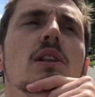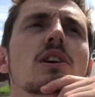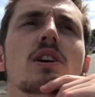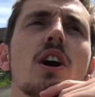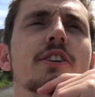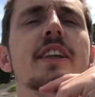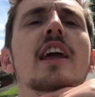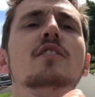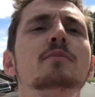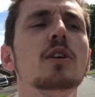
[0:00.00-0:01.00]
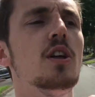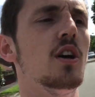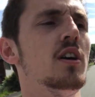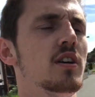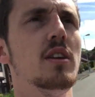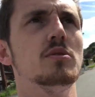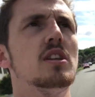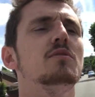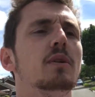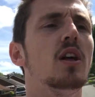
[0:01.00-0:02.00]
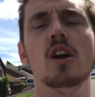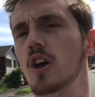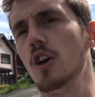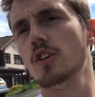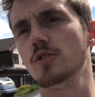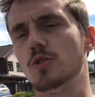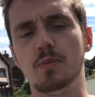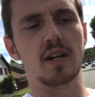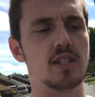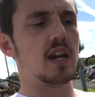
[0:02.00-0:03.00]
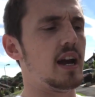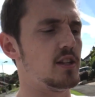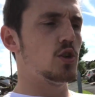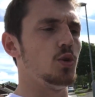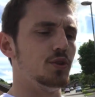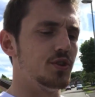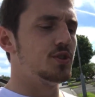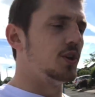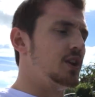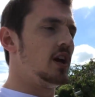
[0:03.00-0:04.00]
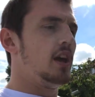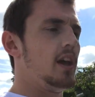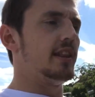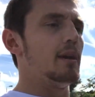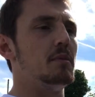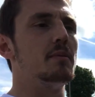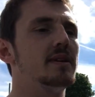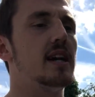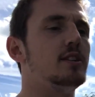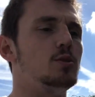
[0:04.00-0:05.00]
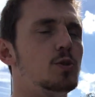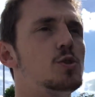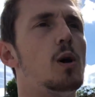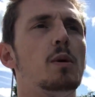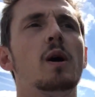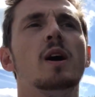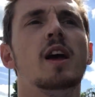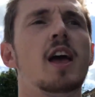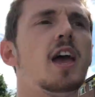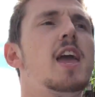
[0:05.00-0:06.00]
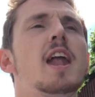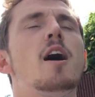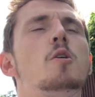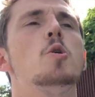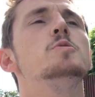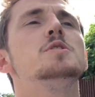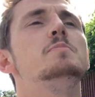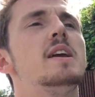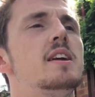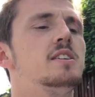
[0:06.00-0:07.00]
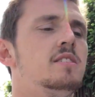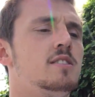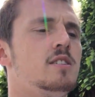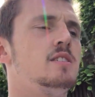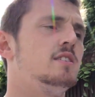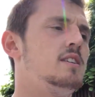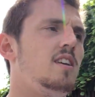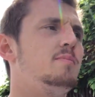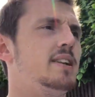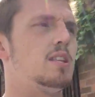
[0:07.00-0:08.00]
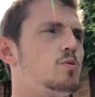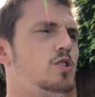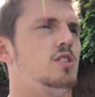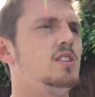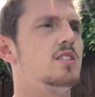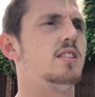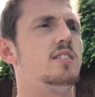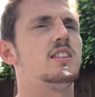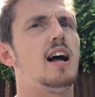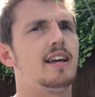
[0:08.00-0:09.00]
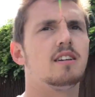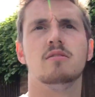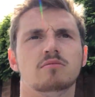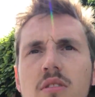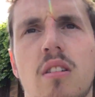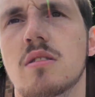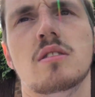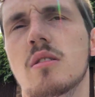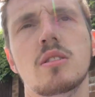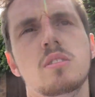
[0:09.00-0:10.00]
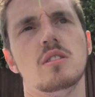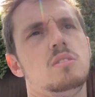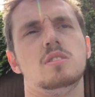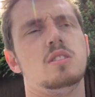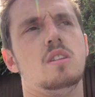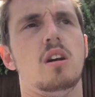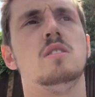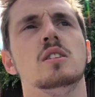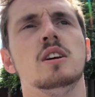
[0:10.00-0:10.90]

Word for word: Miller or Dave Miller, I think it was Steve Miller, super nice guy, totally understood, and let me and my dad do the job in our own speed. If my dad's watching this and is like, no, no, no, it did not.